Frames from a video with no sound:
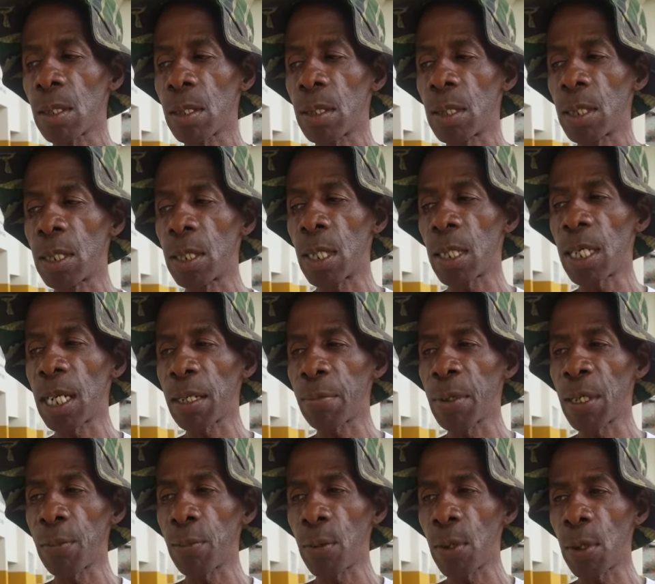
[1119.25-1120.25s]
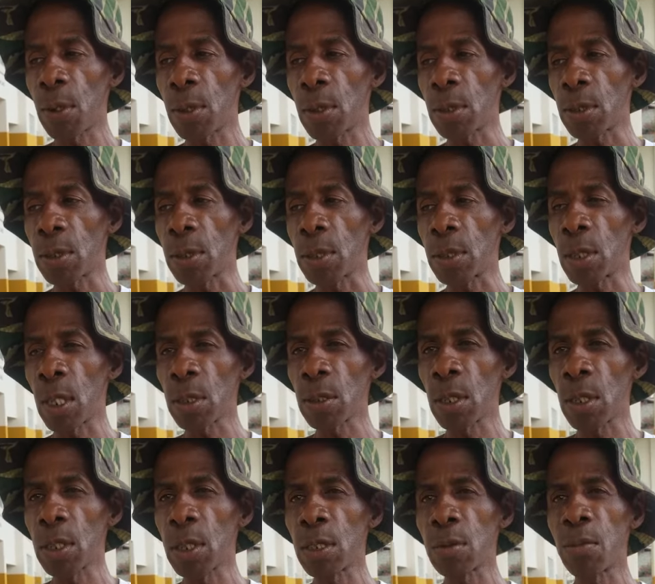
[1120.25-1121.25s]
it's not like before. You talk
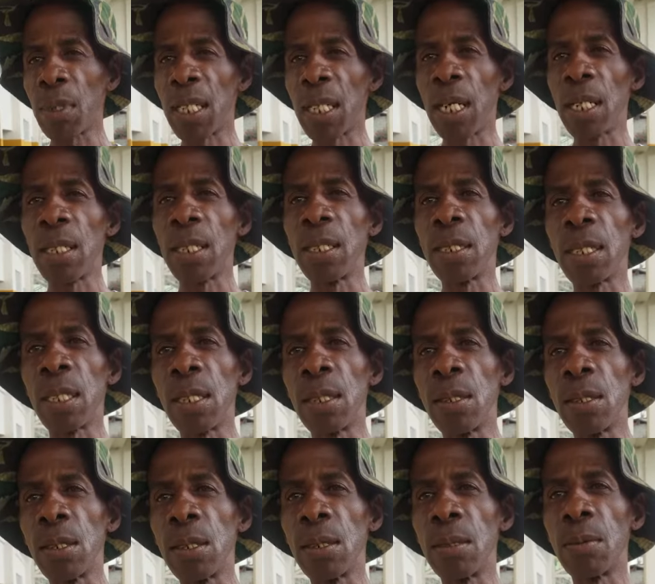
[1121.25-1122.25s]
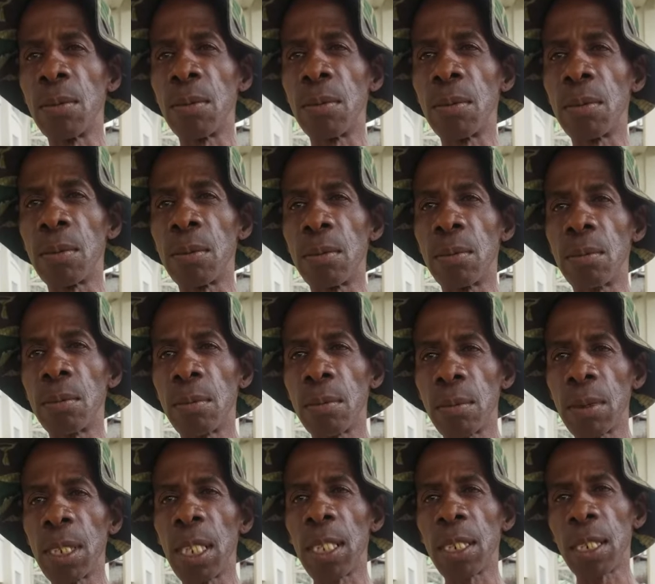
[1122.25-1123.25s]
to a youth man and he'll tell you,
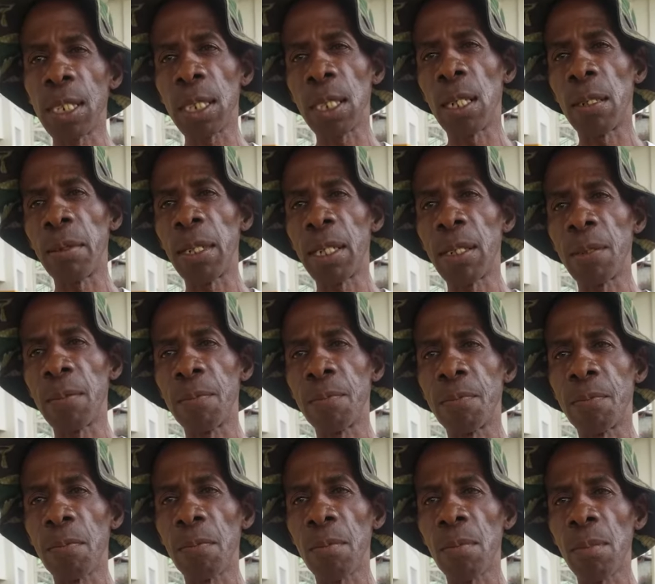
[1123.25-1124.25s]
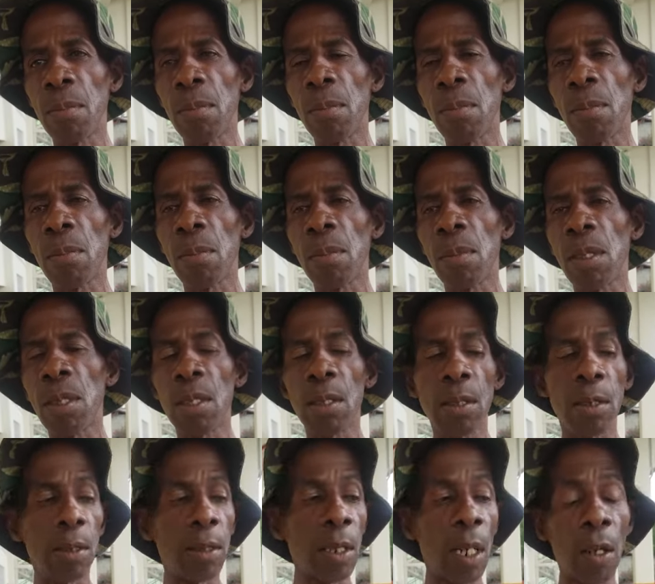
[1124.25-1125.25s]
yes, he coming.
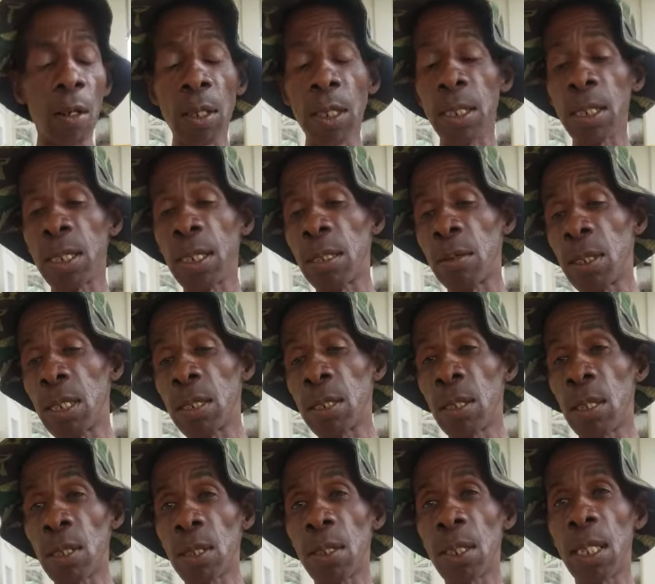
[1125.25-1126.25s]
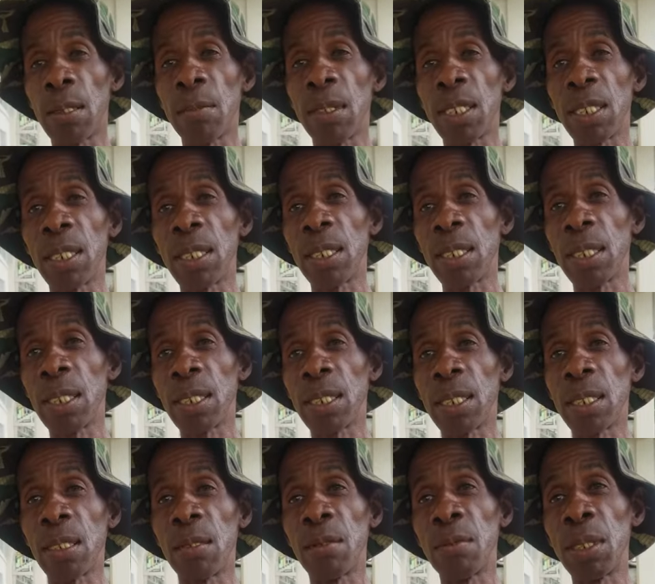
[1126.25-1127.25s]
Now this is, when you talk to them, they tell you, yes, he
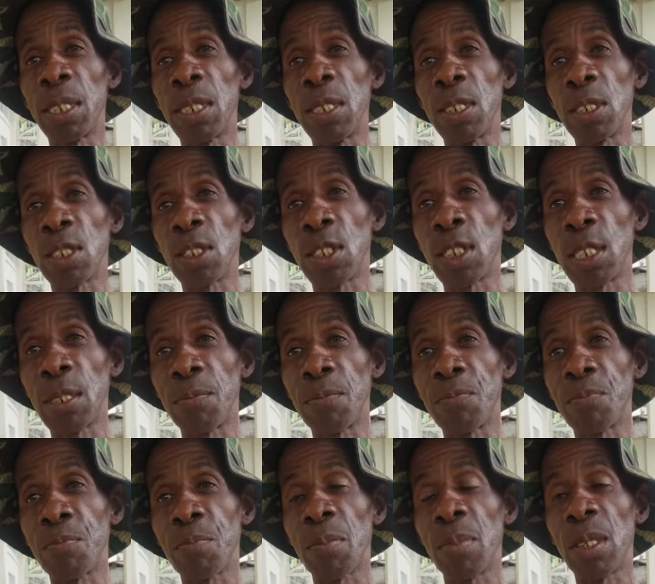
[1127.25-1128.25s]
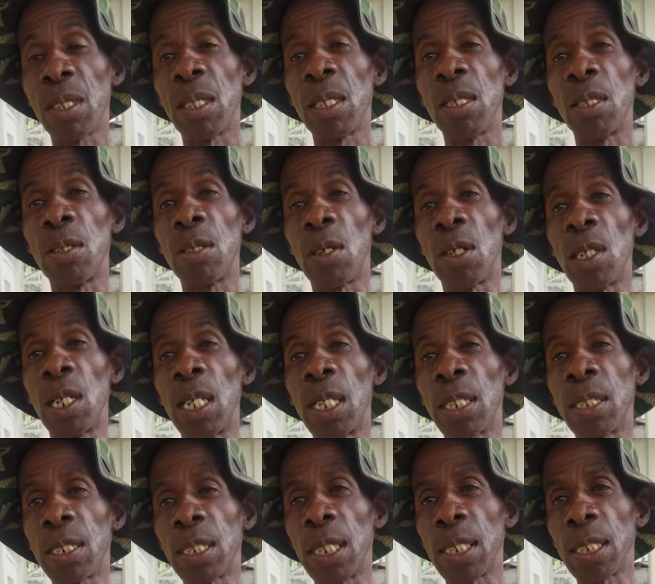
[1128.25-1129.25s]
coming, but they're showing up. You call only
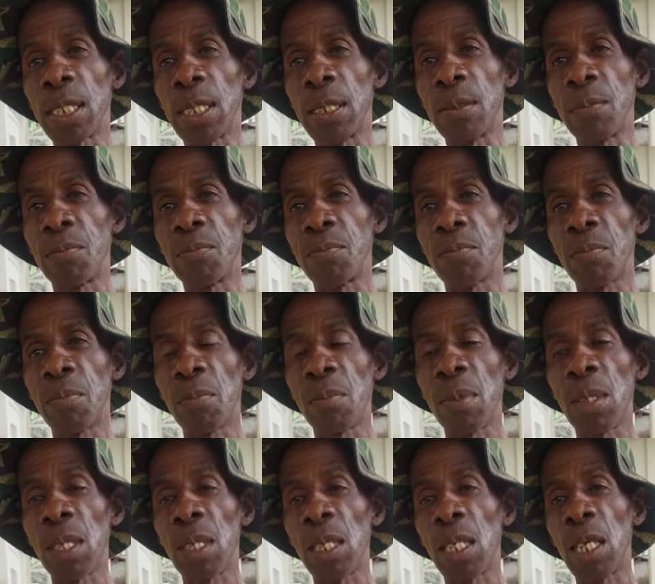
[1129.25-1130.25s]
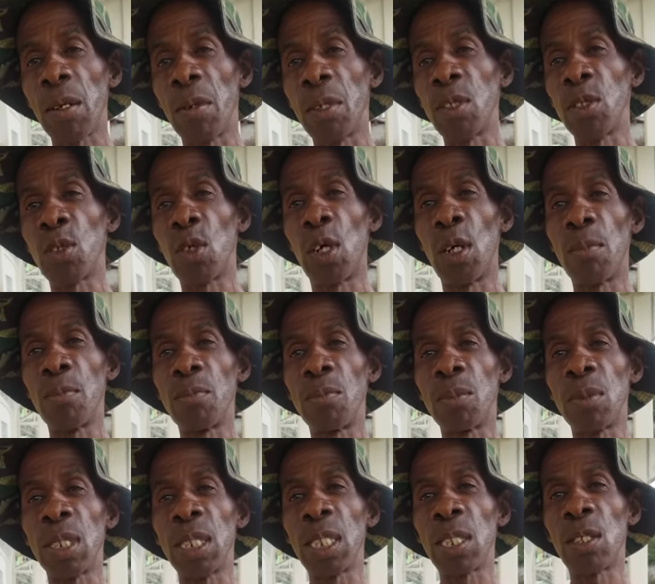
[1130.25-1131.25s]
a session. They want to come,
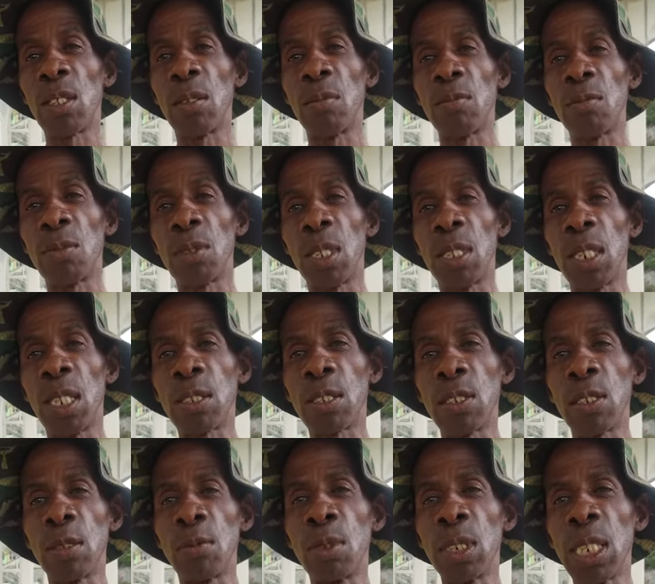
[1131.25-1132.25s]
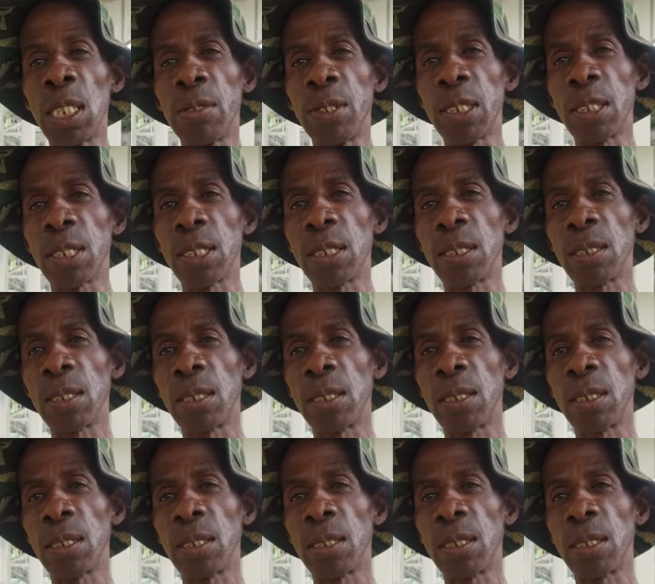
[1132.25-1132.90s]
when they come, unless they don't blow your whistle,